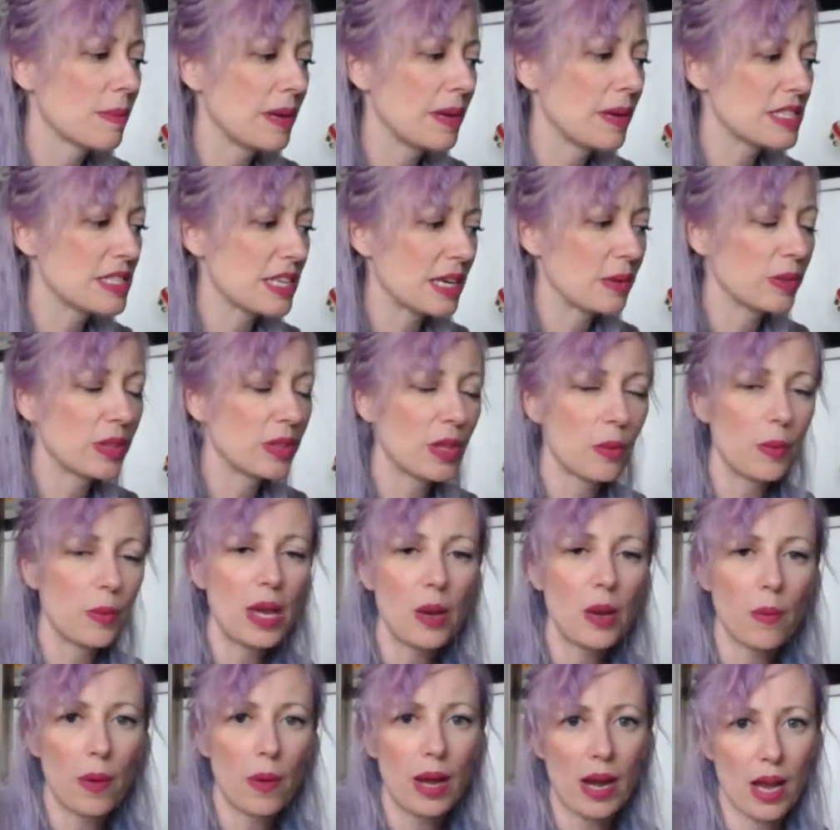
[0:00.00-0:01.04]
But as the
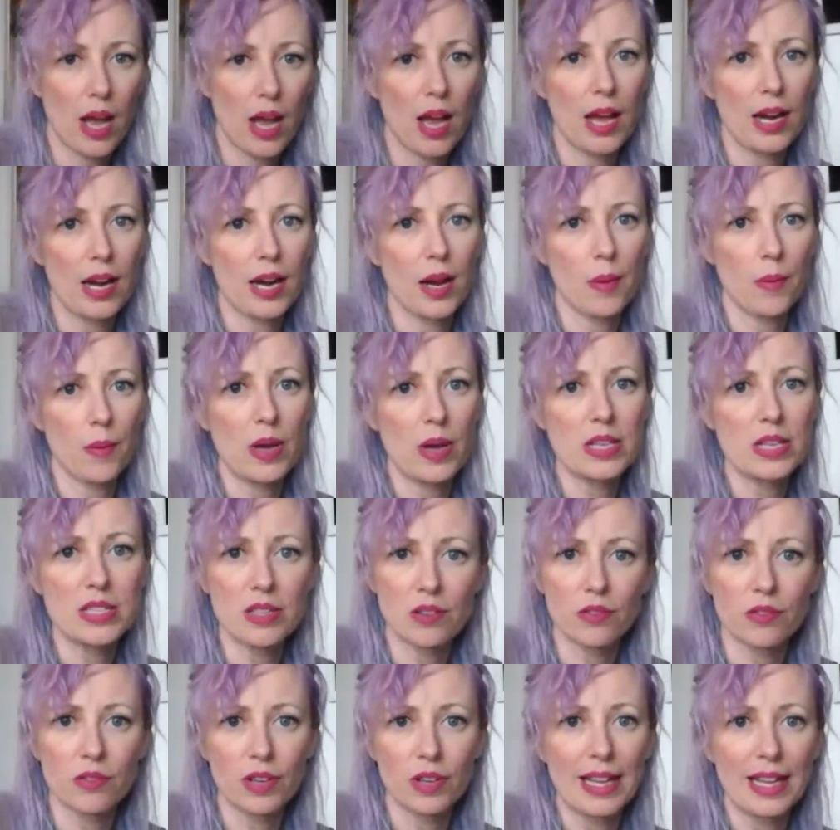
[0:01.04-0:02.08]
week went on and I
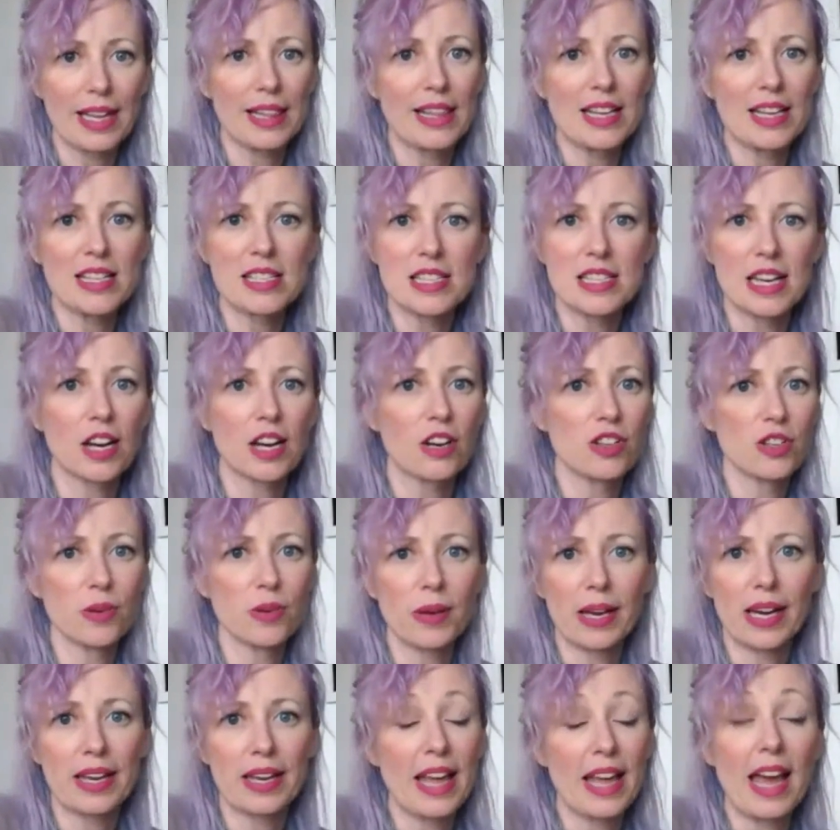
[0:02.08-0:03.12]
wasn't really listing or
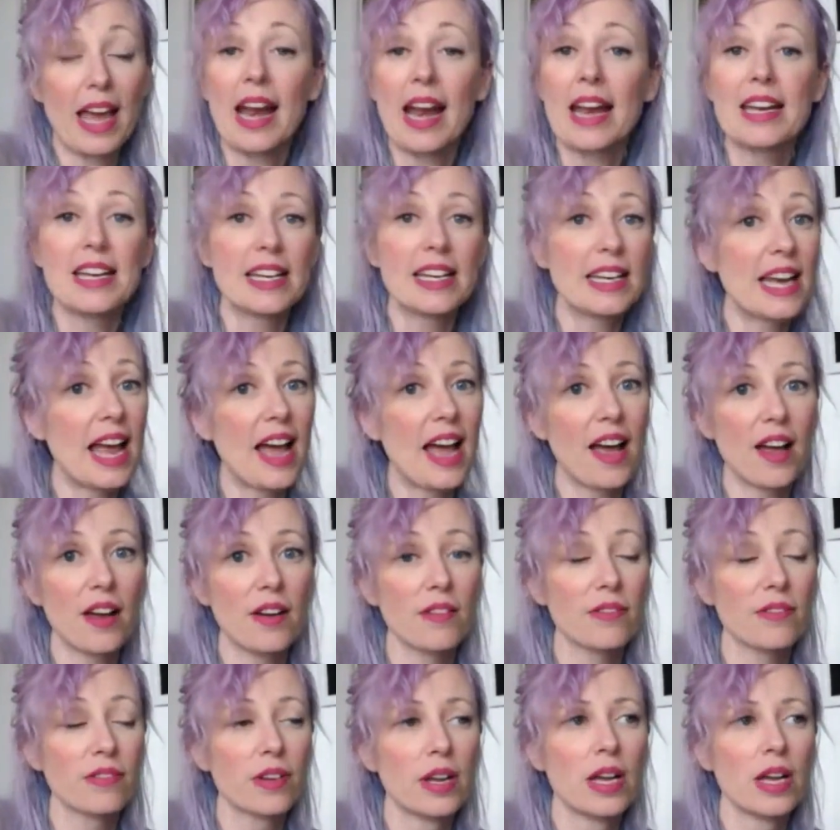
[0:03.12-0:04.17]
doing anything, and I didn't
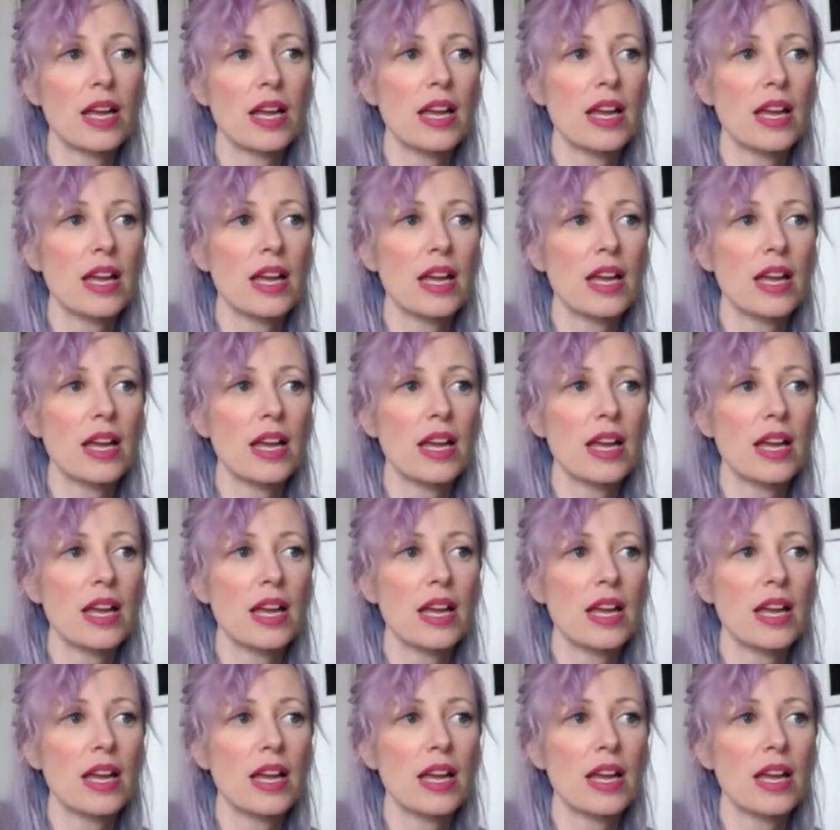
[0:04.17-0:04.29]
have